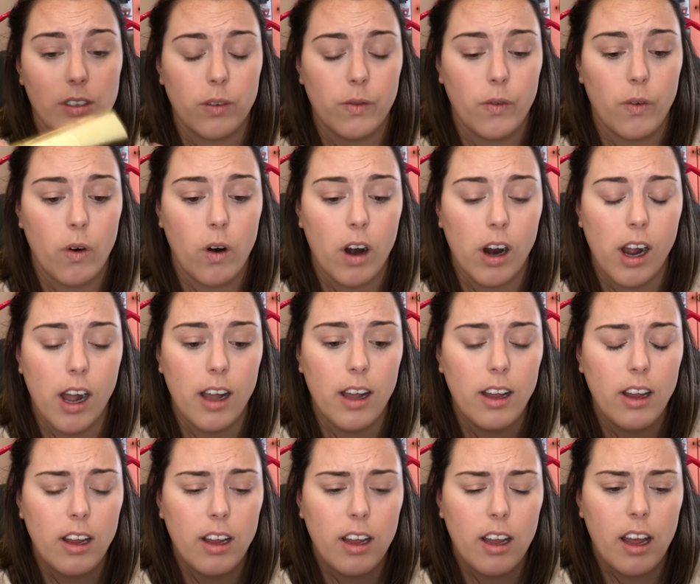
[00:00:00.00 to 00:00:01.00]
Sephora.
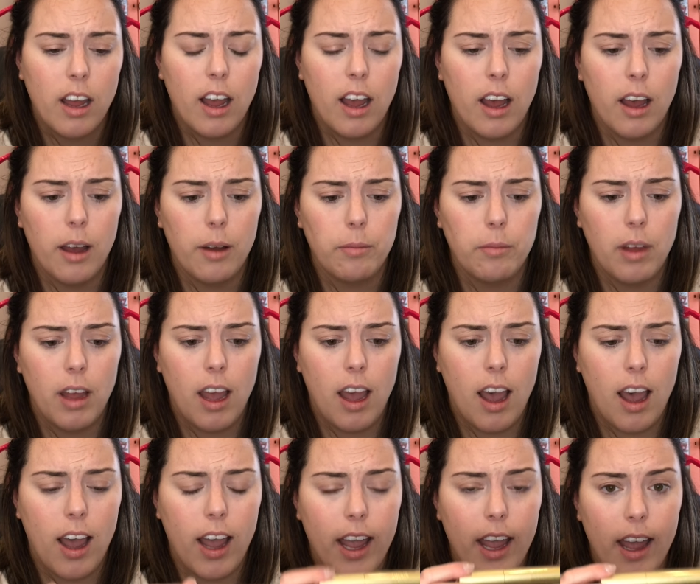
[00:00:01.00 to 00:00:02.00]

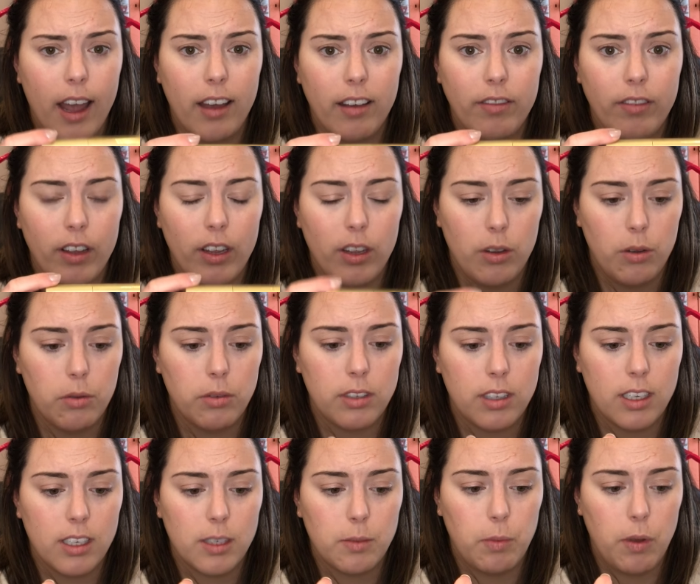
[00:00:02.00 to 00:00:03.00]
I have used
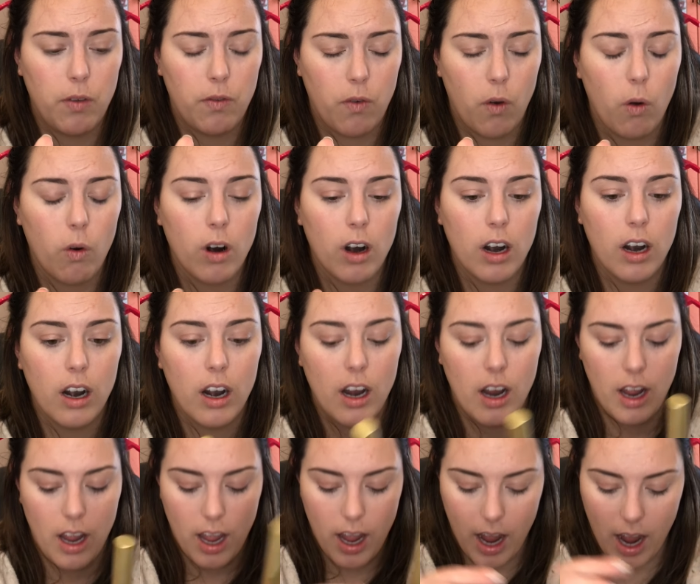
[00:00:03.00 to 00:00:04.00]
this before.
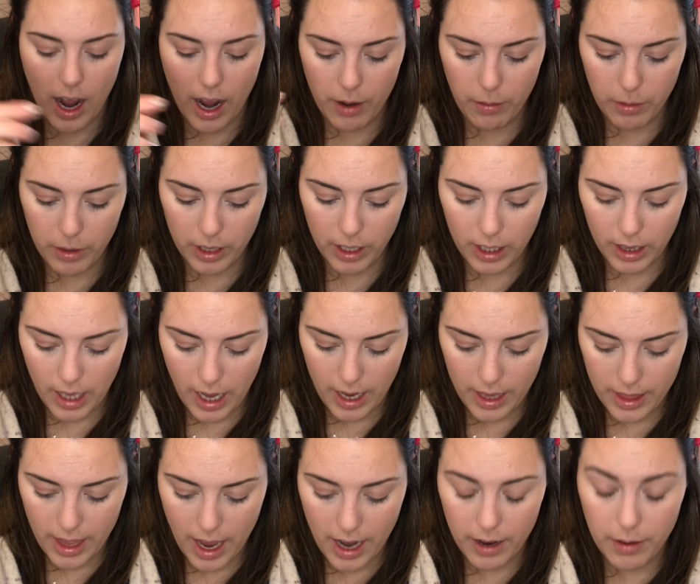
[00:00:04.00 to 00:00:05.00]
I really
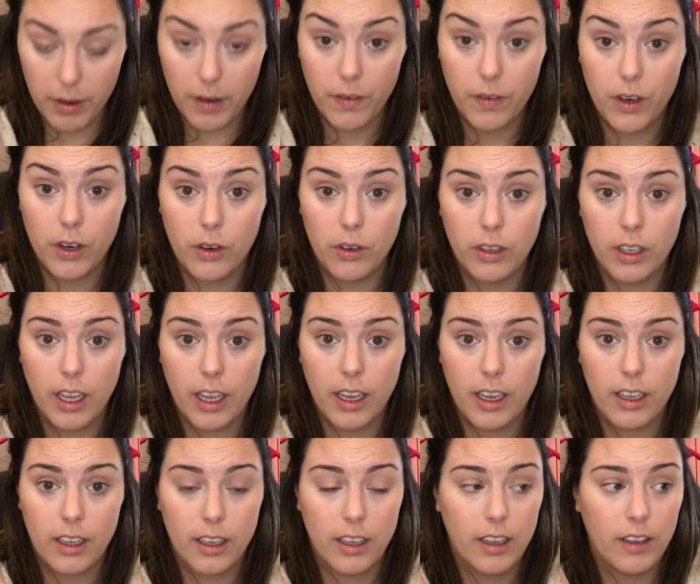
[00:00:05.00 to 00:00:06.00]
like that. If you don't
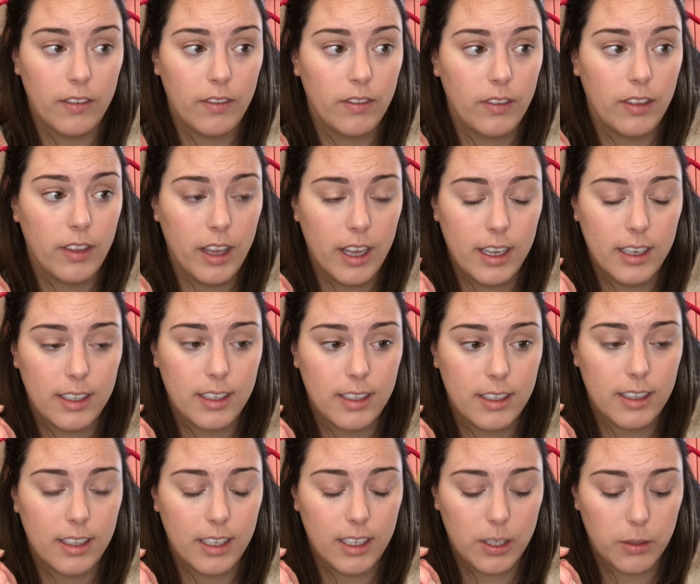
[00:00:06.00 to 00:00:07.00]
like
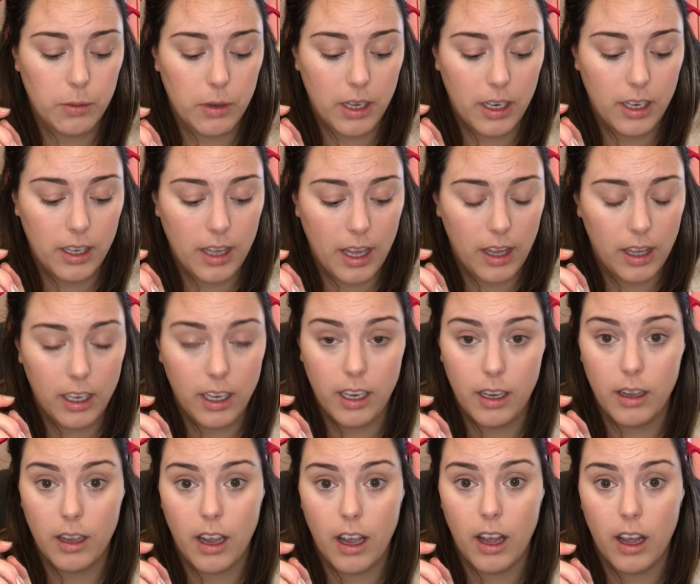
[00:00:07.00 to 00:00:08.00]
this one, then
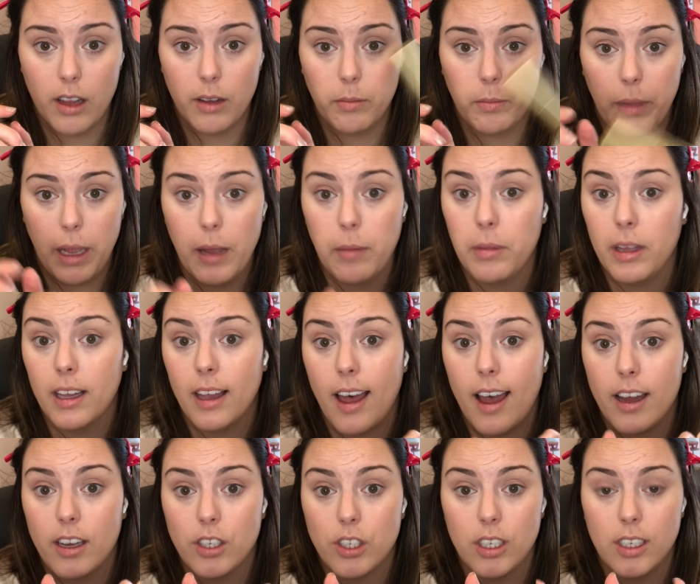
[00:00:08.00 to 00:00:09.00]
the Bambi
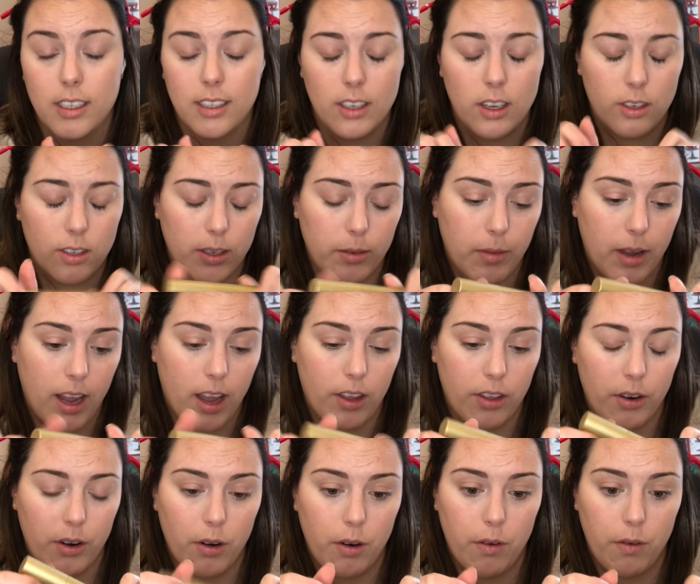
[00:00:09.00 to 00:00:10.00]
Lash is also my
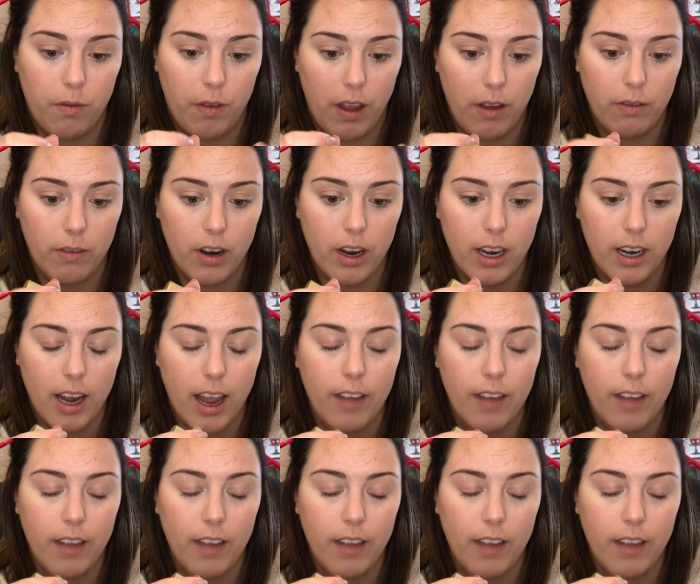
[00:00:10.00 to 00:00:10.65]
other favorite.